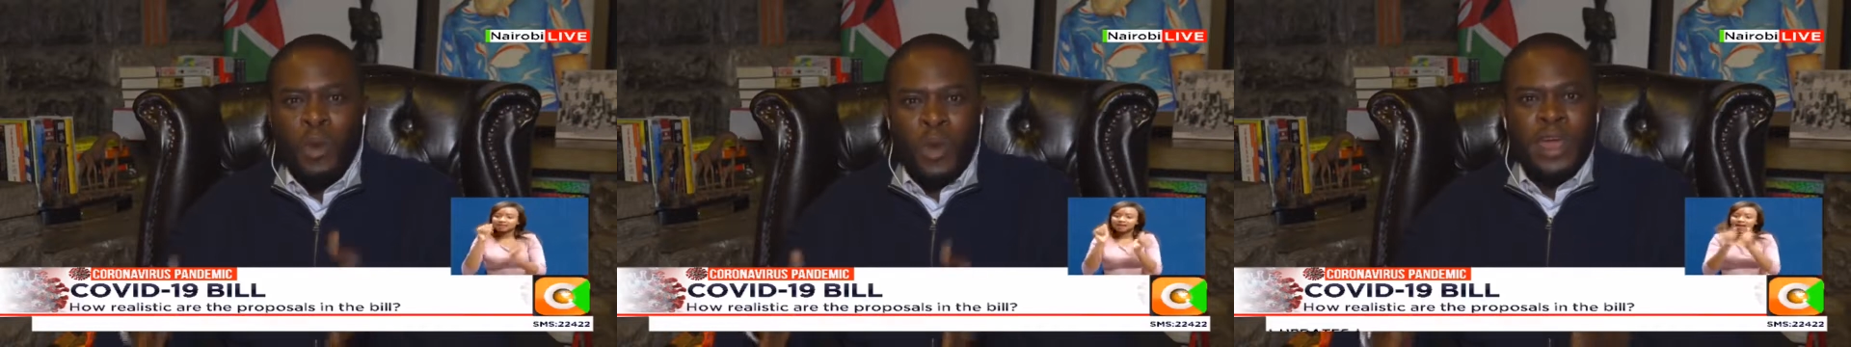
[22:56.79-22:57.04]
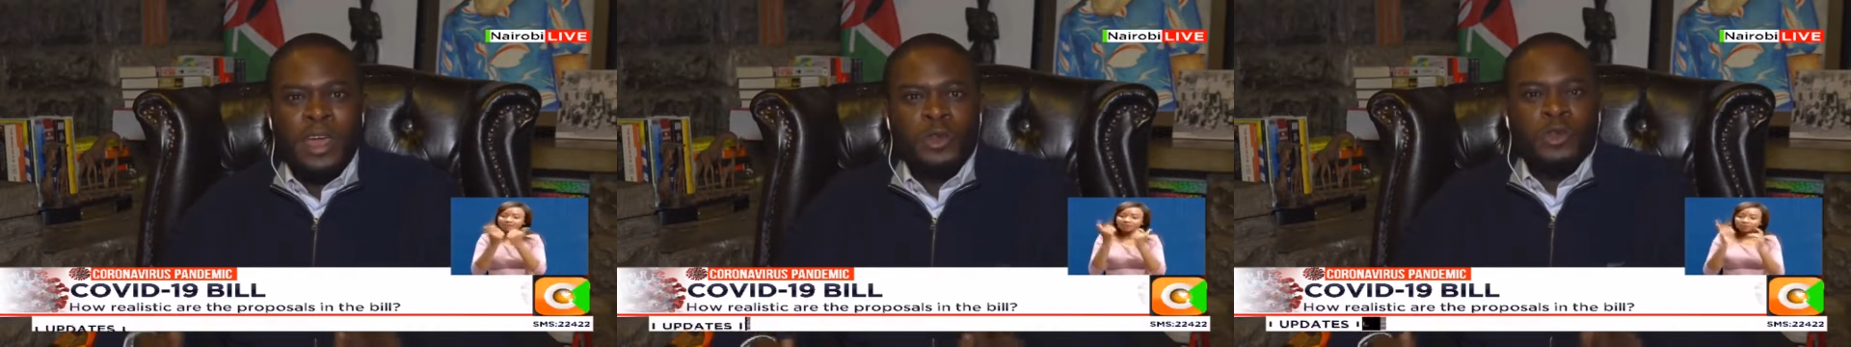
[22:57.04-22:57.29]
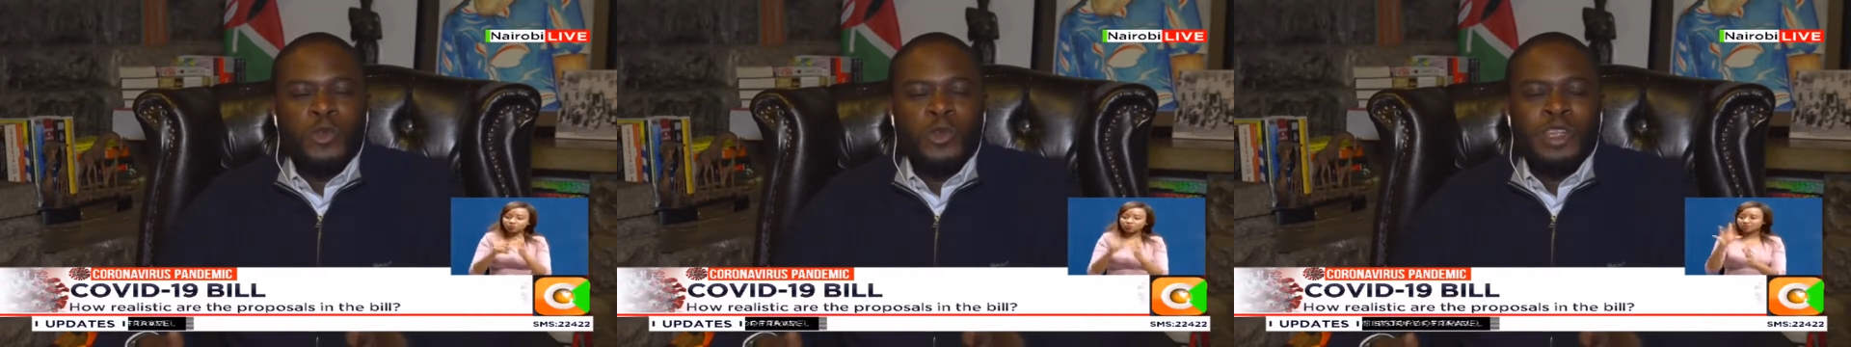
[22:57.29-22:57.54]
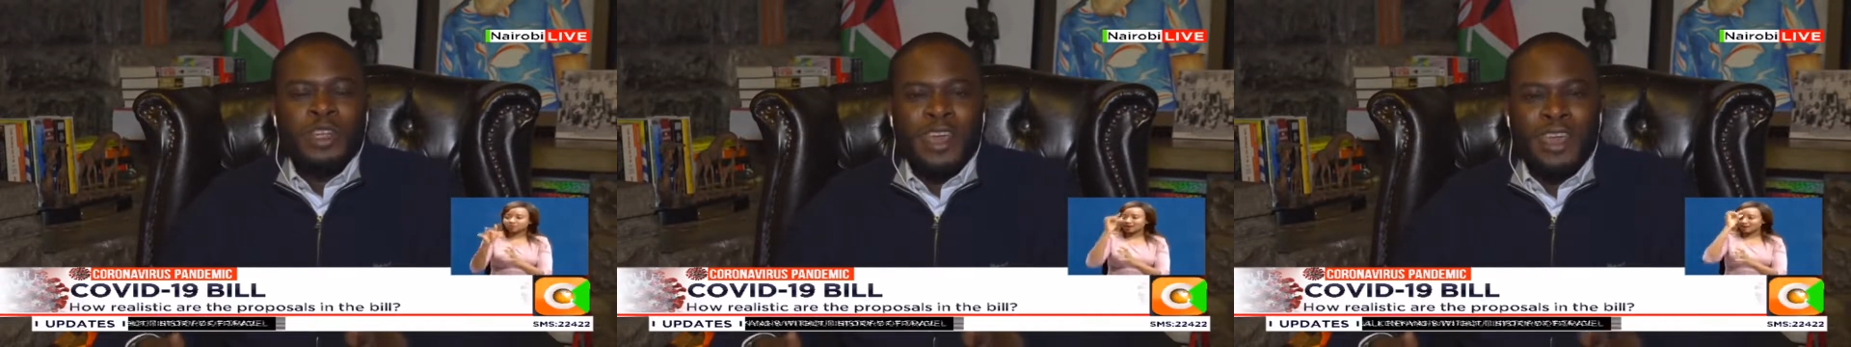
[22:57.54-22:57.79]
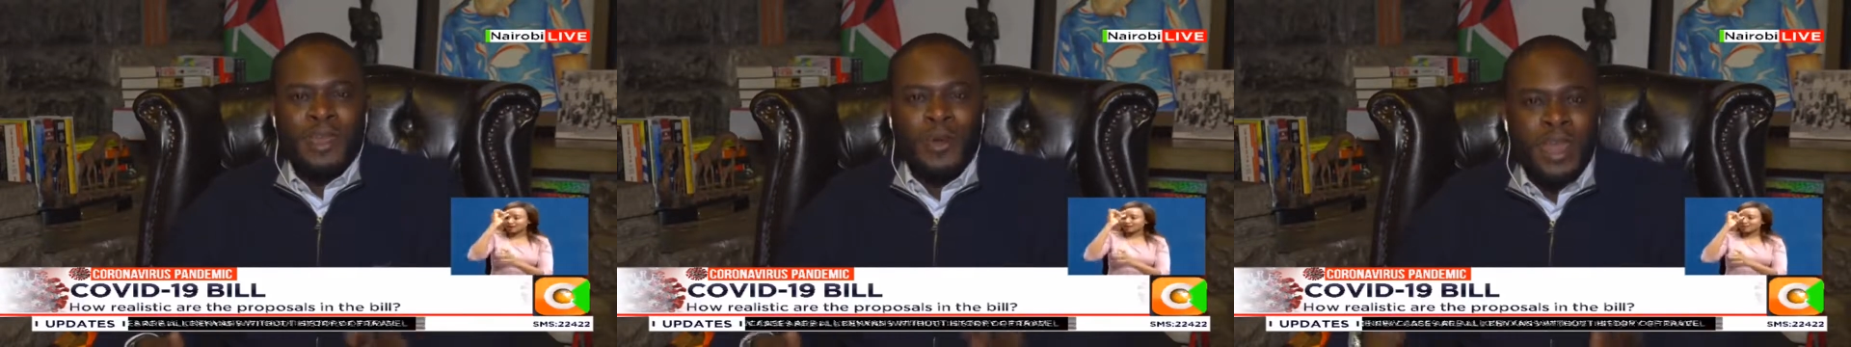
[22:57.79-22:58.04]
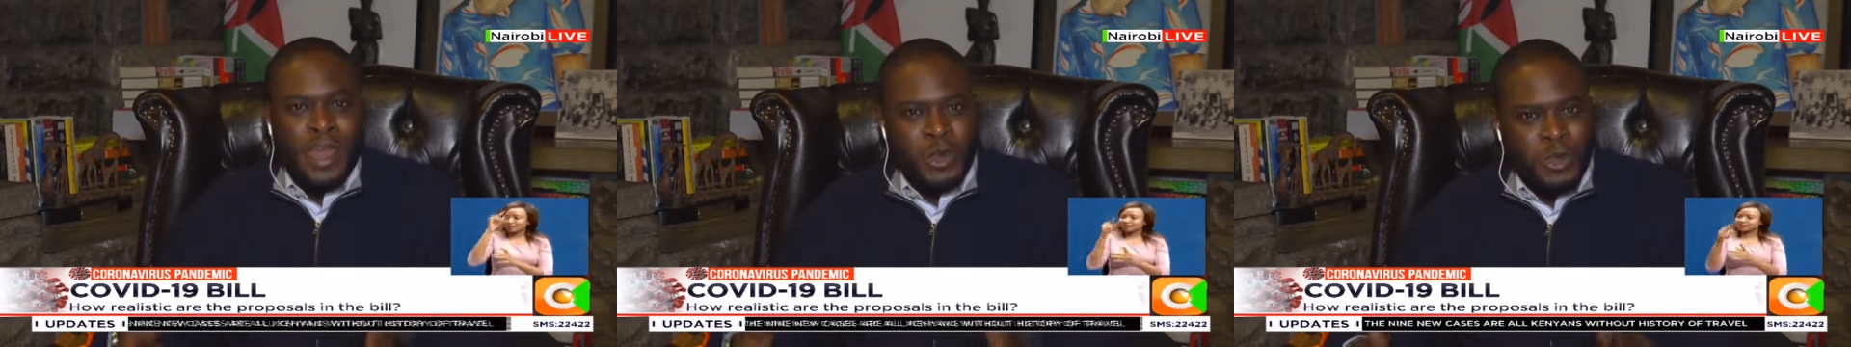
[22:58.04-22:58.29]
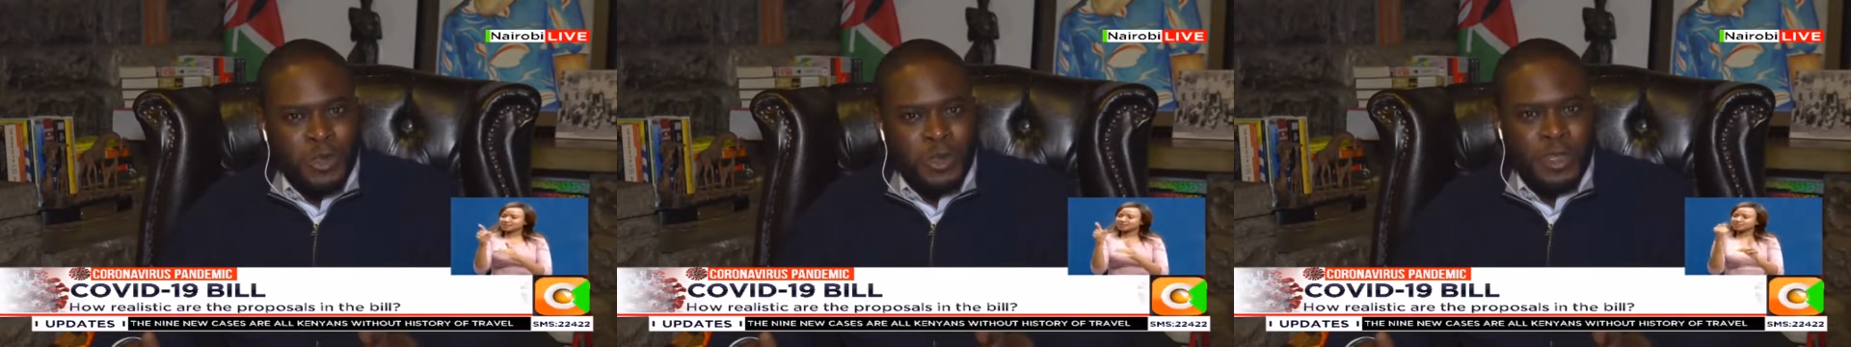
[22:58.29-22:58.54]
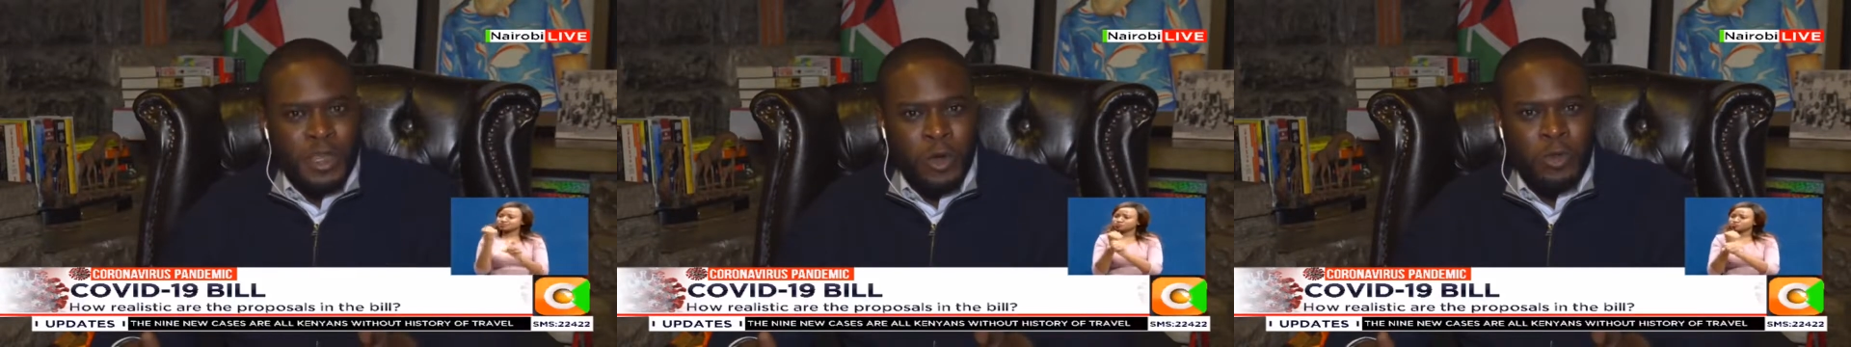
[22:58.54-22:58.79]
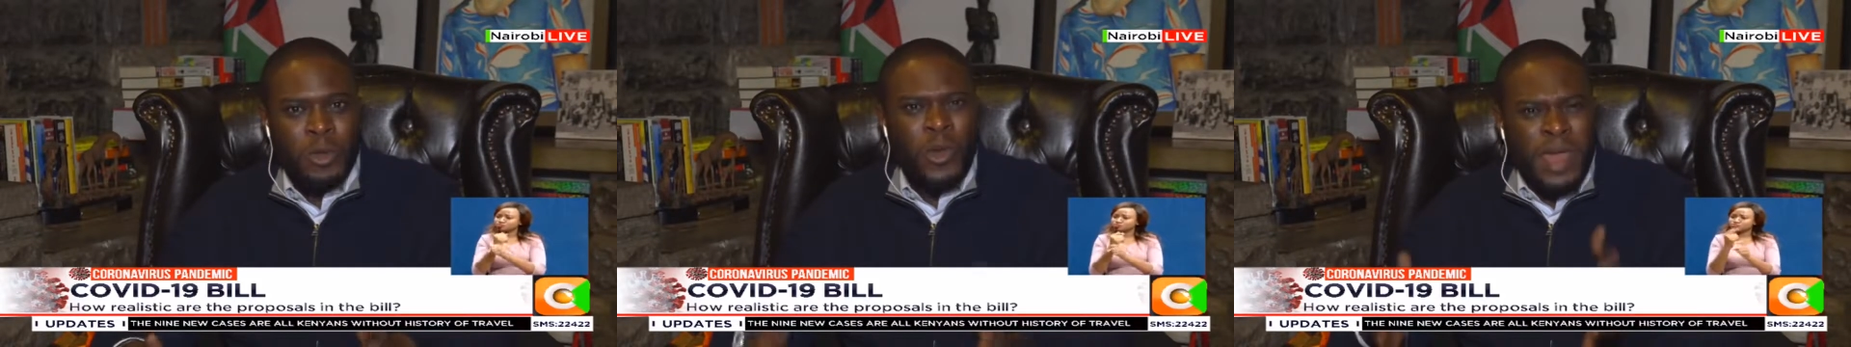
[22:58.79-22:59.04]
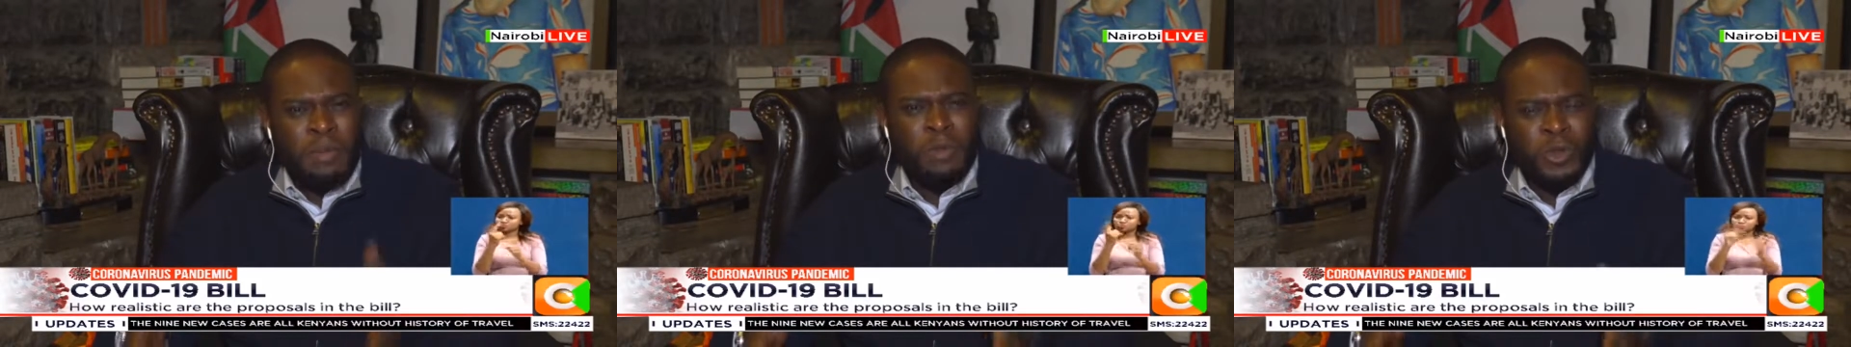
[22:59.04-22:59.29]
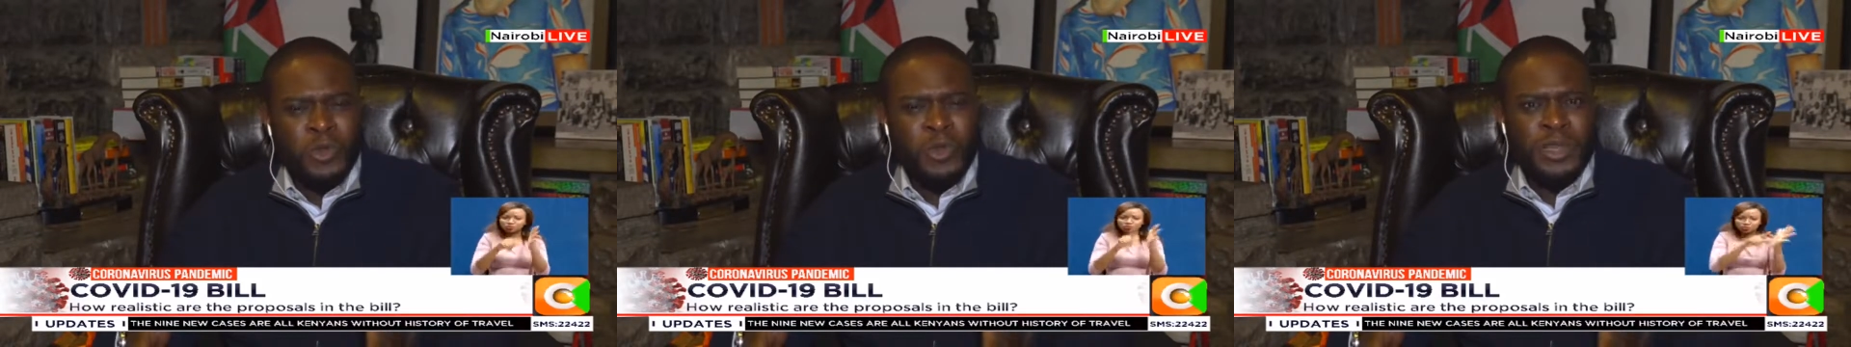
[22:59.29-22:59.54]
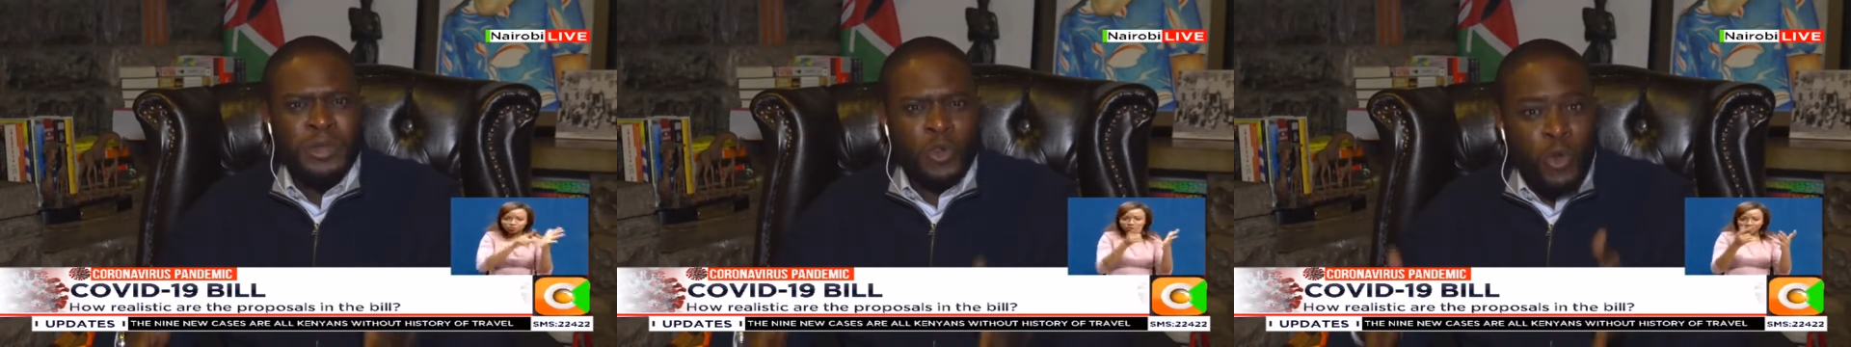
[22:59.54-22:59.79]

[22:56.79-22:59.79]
Why can't we do it in Kenya? Why can't we do it in Nairobi? We're able to do it.